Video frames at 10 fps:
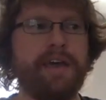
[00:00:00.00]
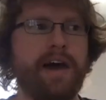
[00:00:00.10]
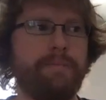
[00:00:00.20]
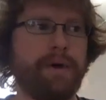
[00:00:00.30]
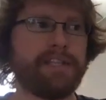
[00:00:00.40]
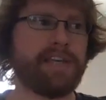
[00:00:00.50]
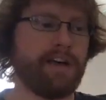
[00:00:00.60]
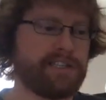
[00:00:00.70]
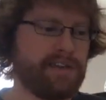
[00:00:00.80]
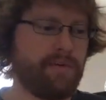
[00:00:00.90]
But it's
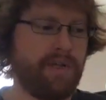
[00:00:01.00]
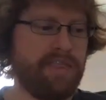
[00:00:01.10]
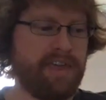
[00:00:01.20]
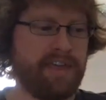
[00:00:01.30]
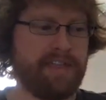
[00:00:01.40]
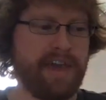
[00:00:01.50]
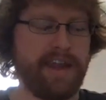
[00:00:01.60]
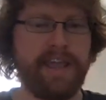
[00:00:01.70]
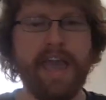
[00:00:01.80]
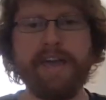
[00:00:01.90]
also one thing
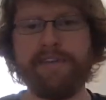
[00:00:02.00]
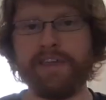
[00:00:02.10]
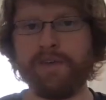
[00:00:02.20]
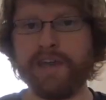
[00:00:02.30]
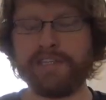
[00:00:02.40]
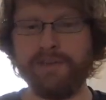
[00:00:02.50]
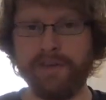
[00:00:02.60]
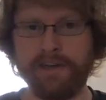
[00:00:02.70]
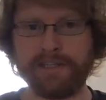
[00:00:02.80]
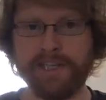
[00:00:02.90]
that having you guys do
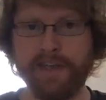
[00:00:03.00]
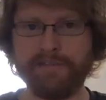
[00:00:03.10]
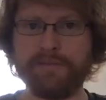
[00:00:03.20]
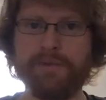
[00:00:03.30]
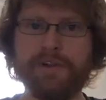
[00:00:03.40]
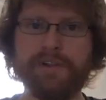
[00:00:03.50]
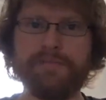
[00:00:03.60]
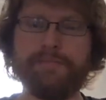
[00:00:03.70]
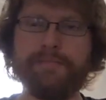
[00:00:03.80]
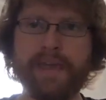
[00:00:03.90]
it yourselves
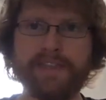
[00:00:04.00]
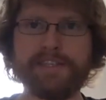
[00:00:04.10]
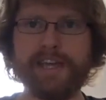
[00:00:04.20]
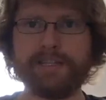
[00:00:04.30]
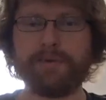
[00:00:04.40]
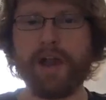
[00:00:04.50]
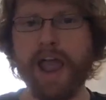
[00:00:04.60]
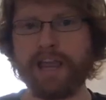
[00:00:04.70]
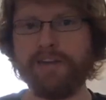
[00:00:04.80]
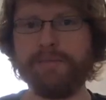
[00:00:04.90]
will make the stats more
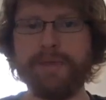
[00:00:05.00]
accurate,